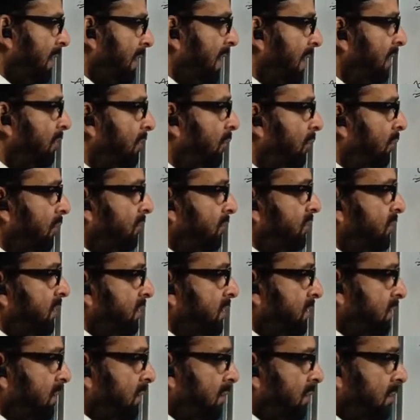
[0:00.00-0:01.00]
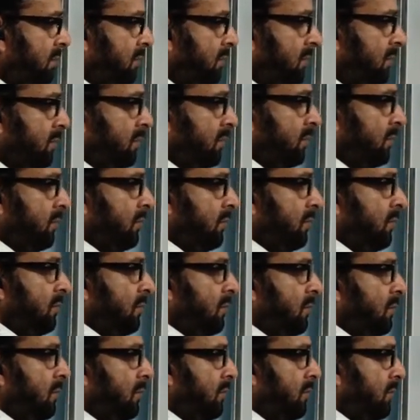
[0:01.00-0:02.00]
Add all of this, so
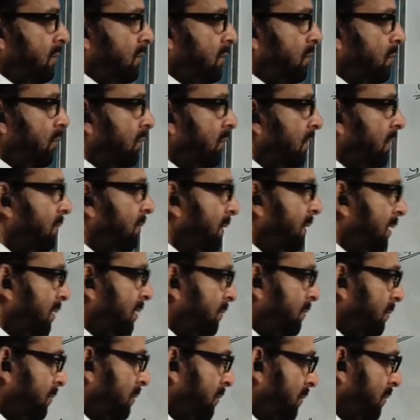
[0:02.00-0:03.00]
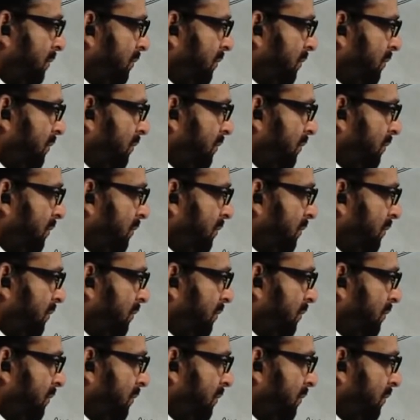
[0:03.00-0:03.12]
total become